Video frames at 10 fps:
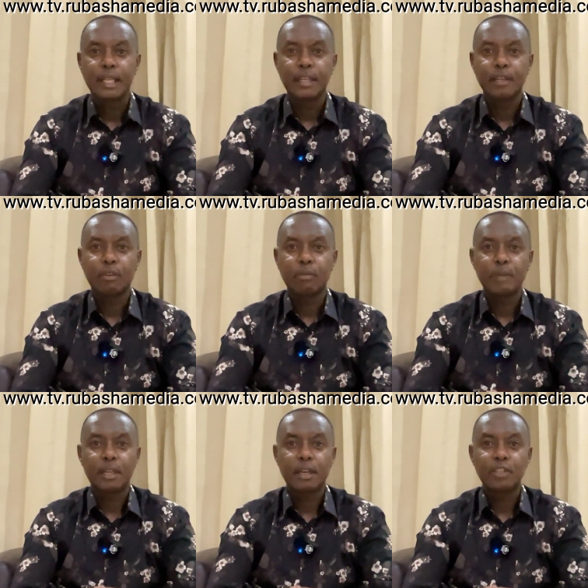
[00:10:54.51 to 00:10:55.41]
in the
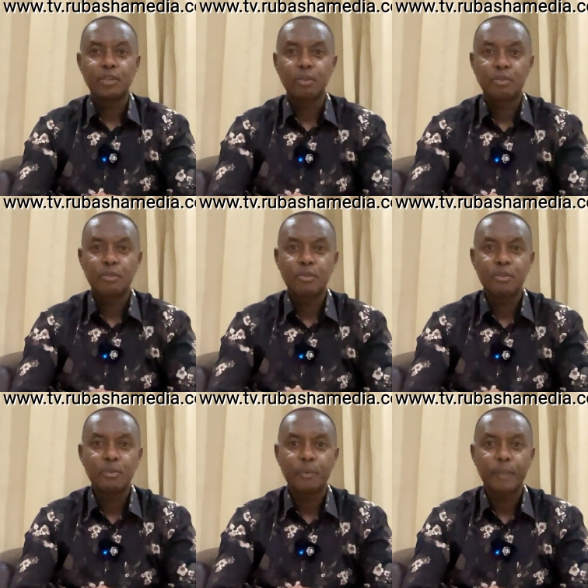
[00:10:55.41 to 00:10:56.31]
communication or to
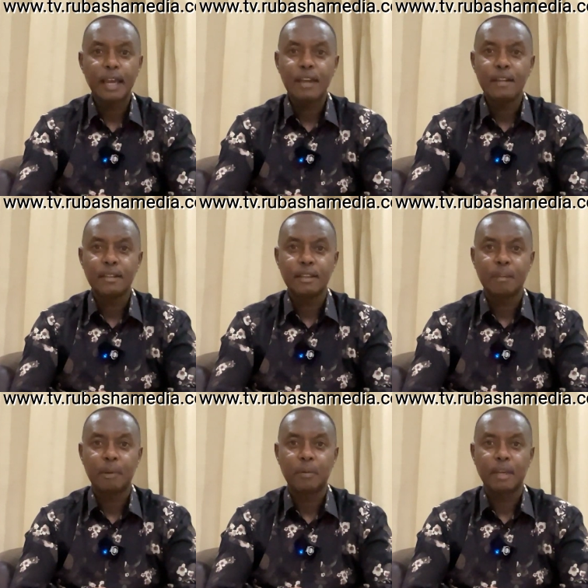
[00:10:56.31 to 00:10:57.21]
do anything
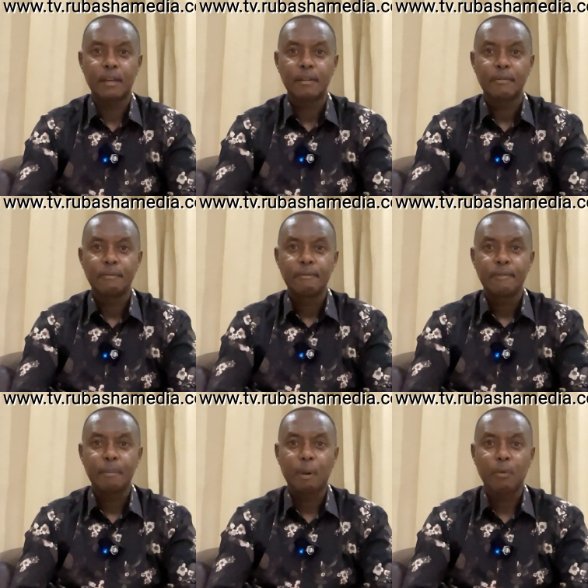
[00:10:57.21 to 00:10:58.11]
about that.
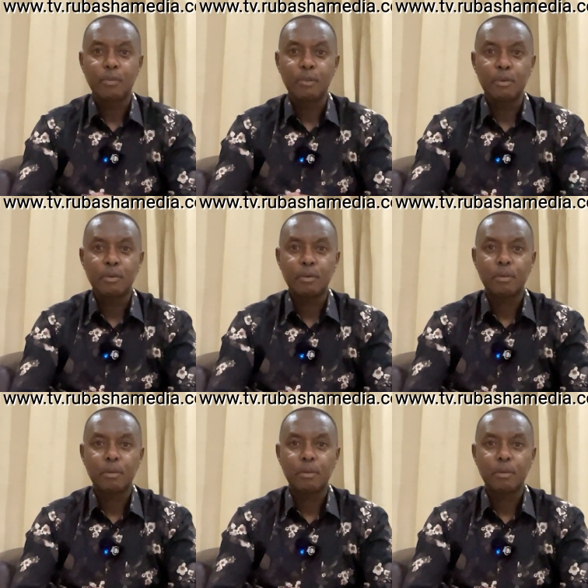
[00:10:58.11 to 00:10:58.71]
But you look,